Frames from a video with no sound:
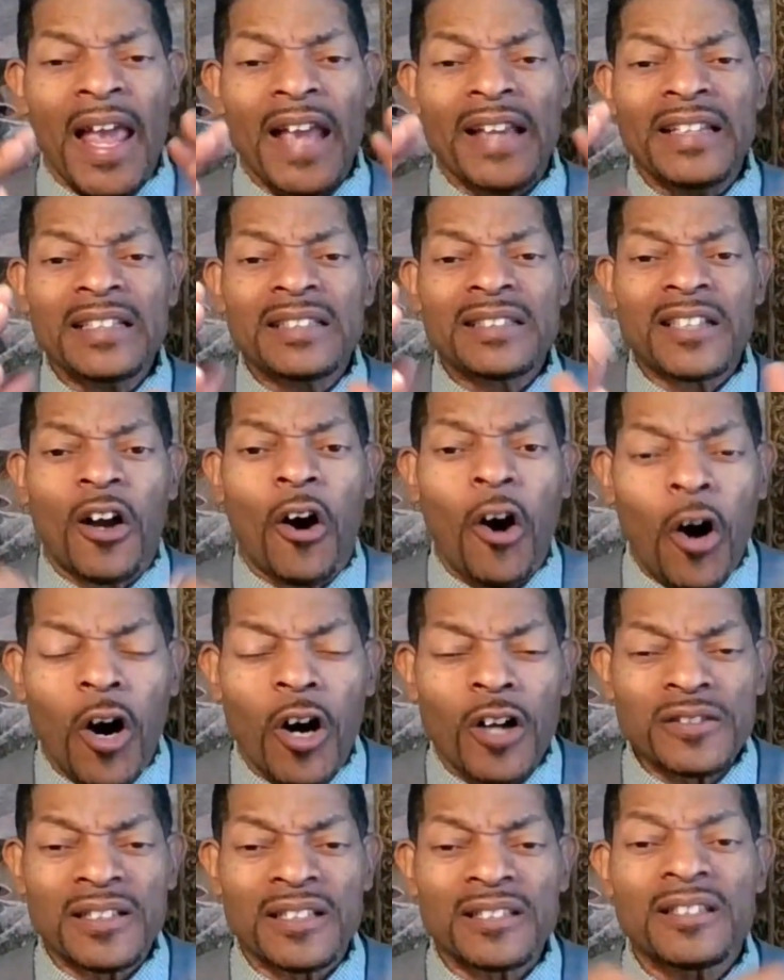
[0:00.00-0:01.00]
And he
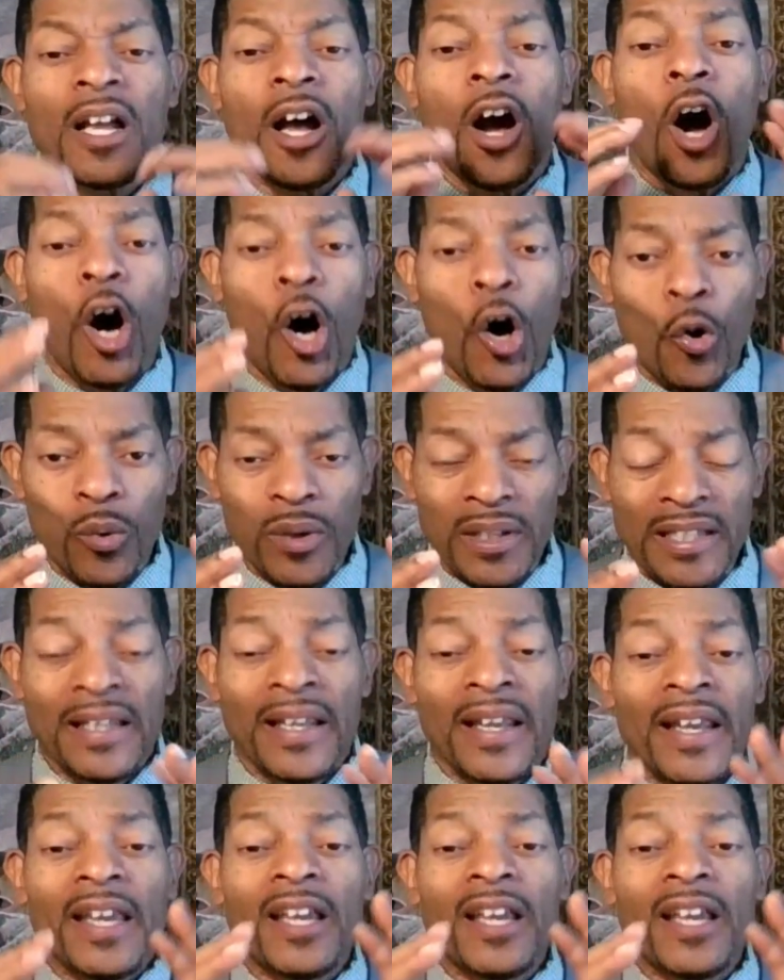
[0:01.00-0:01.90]
calls us holy.